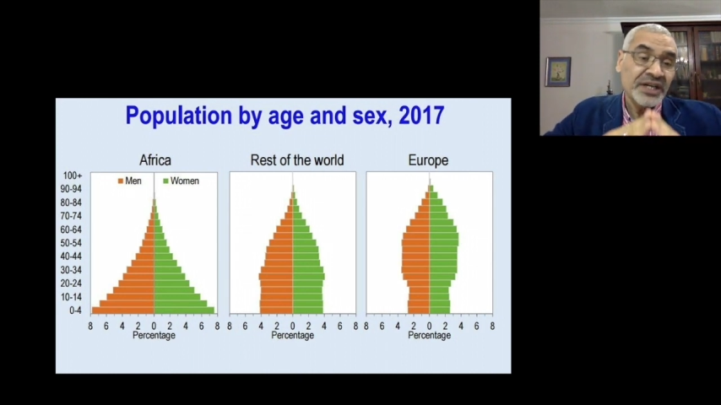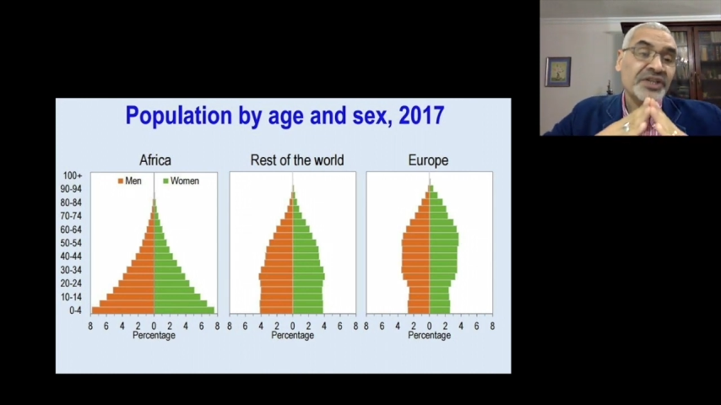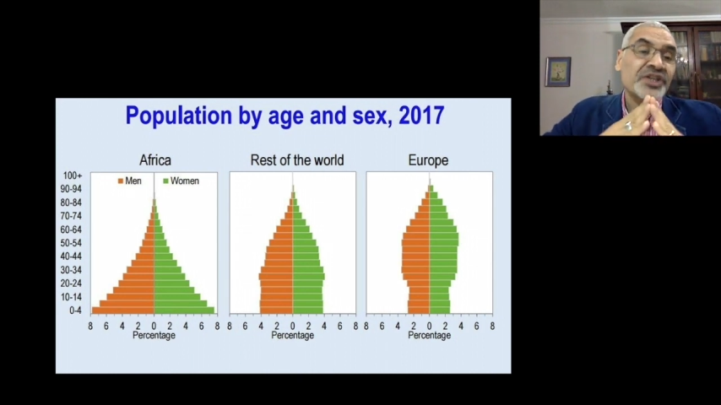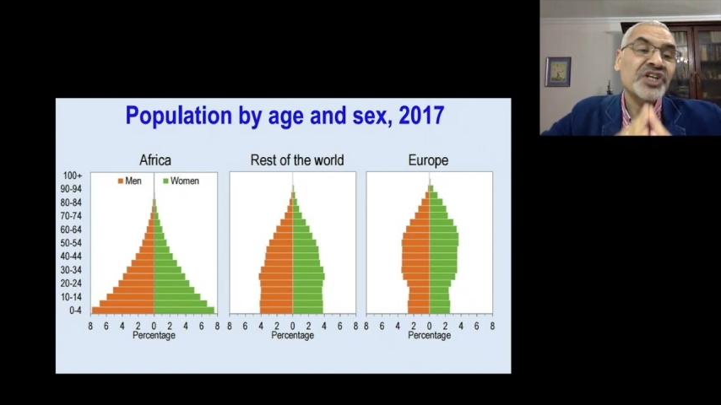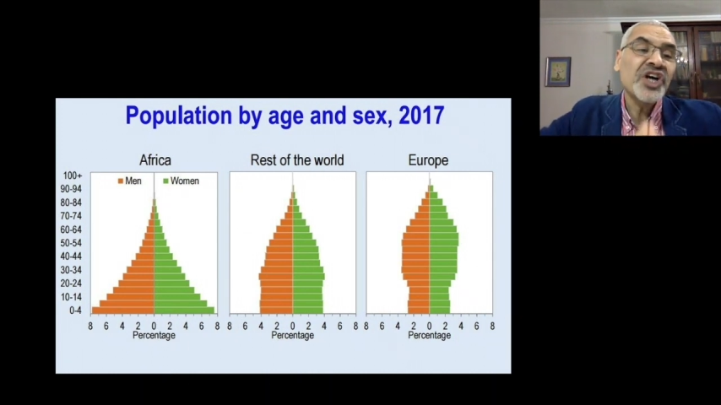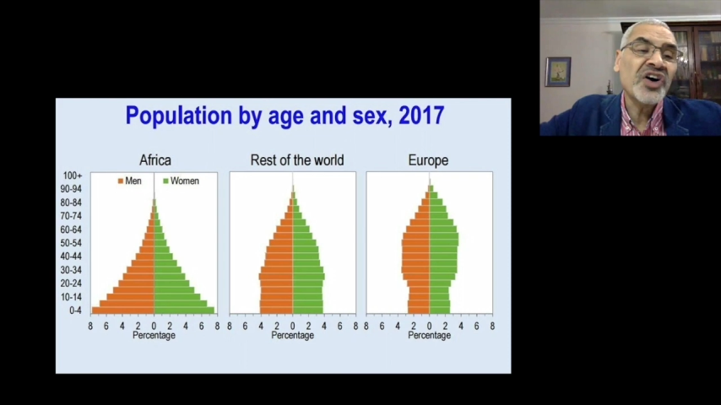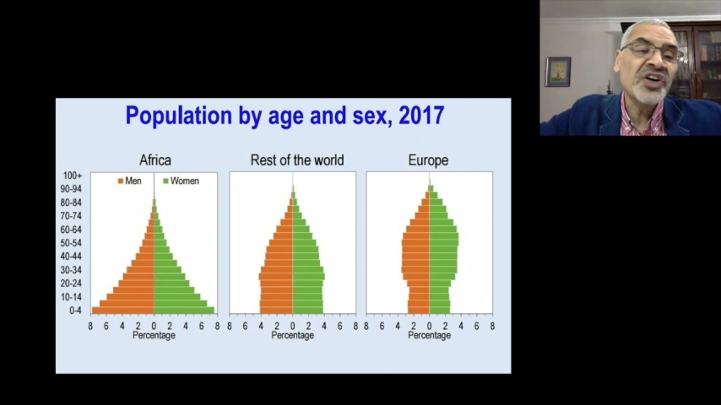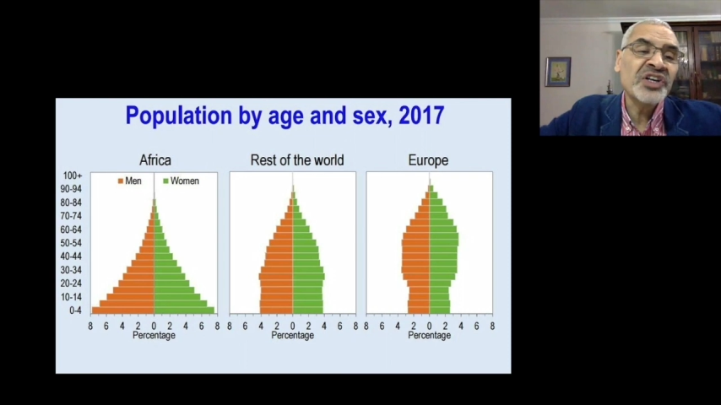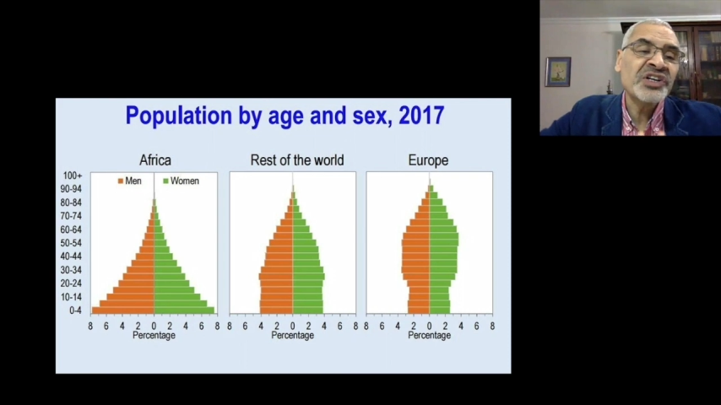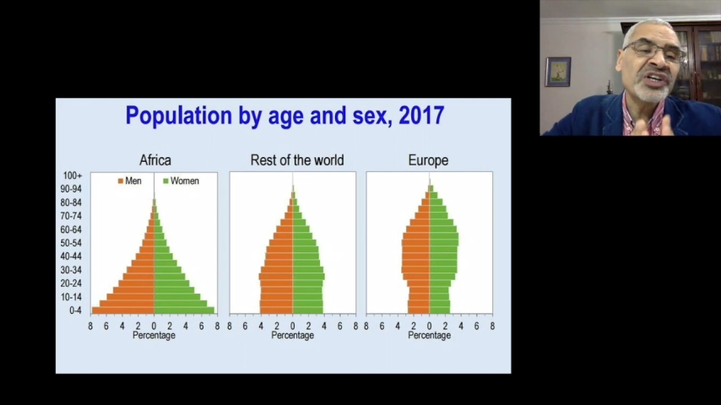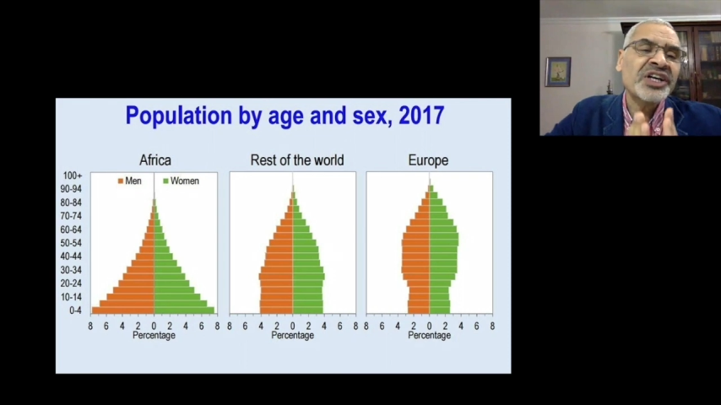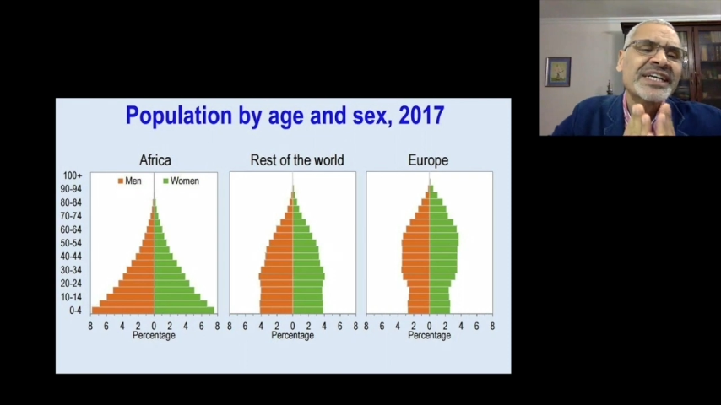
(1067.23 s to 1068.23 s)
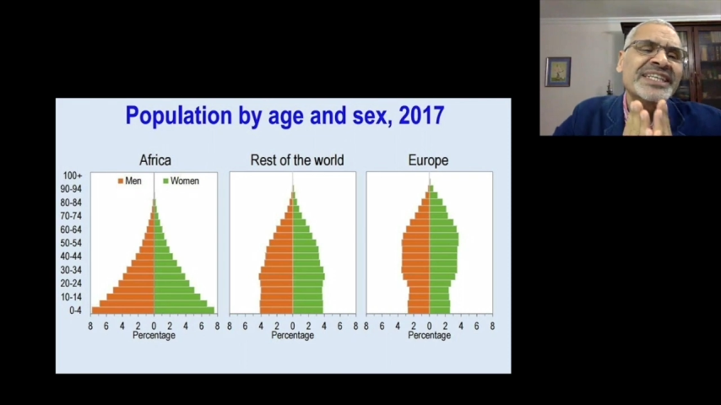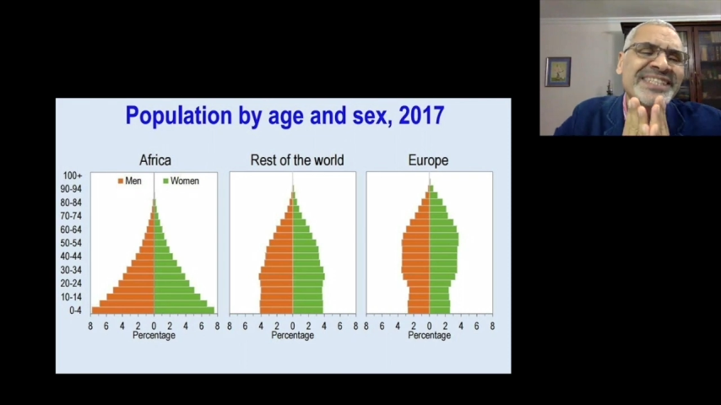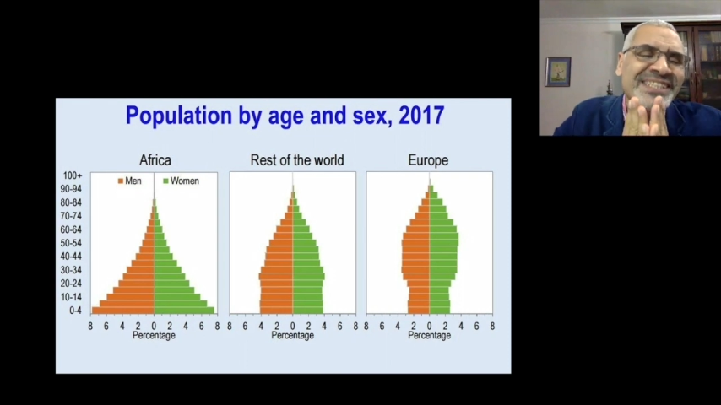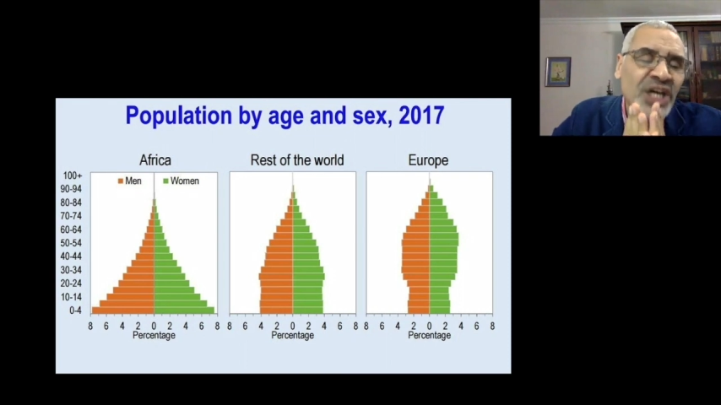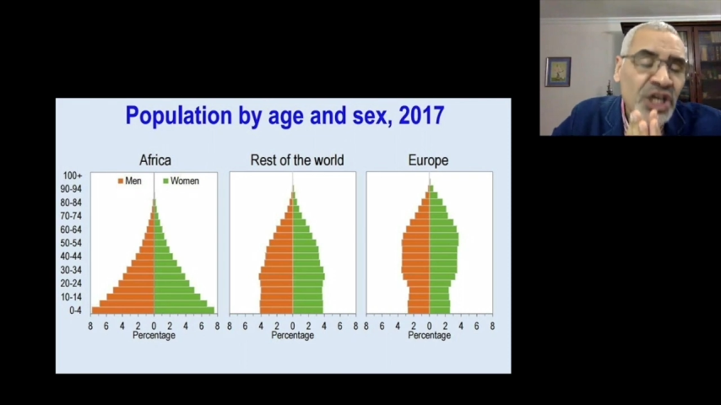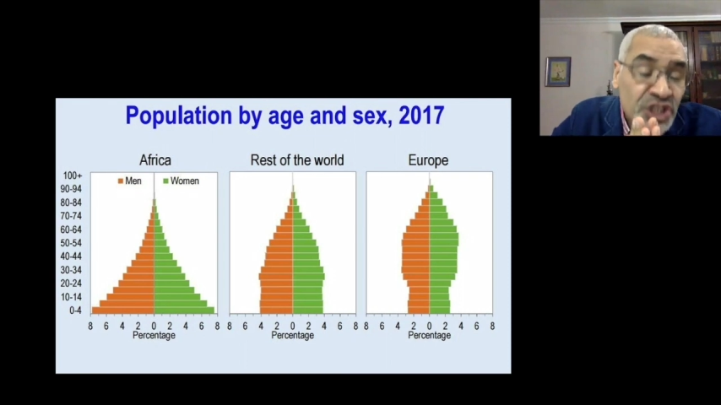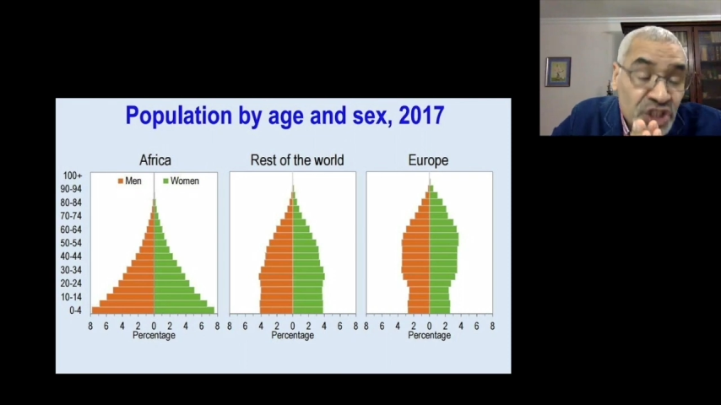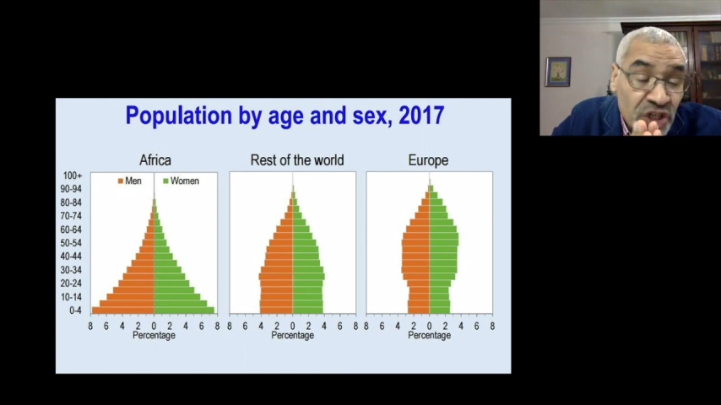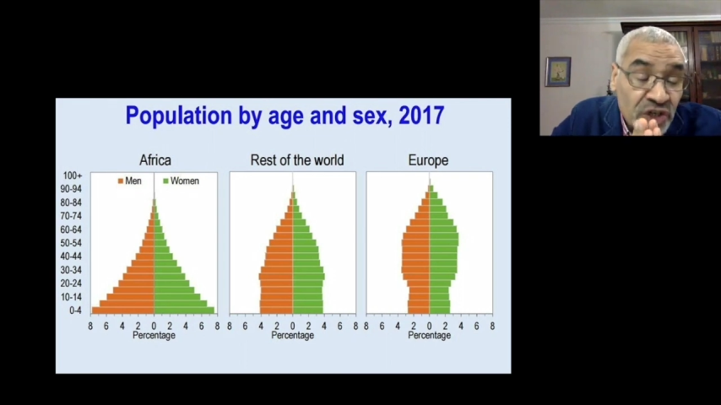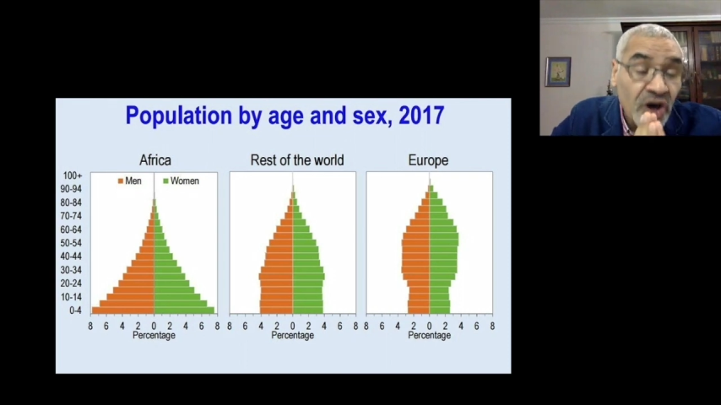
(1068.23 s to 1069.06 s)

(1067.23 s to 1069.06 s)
the young structure